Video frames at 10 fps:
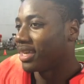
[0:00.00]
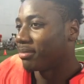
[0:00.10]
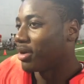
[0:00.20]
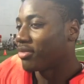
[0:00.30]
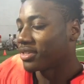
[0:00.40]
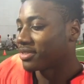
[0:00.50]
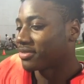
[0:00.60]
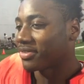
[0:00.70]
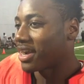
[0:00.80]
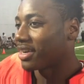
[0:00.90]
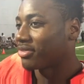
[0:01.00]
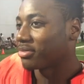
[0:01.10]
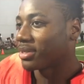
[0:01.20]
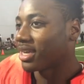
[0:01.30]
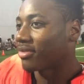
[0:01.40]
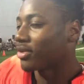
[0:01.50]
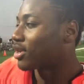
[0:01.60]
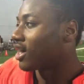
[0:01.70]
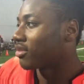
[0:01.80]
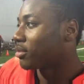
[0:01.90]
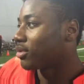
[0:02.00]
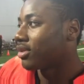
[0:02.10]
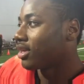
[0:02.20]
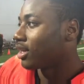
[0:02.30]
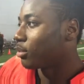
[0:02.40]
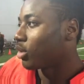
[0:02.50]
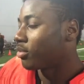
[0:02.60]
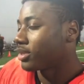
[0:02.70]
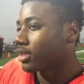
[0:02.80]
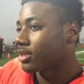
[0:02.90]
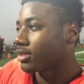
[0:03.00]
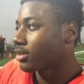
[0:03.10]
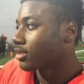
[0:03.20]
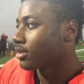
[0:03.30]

Yeah, both is fine for me. I feel comfortable in both positions.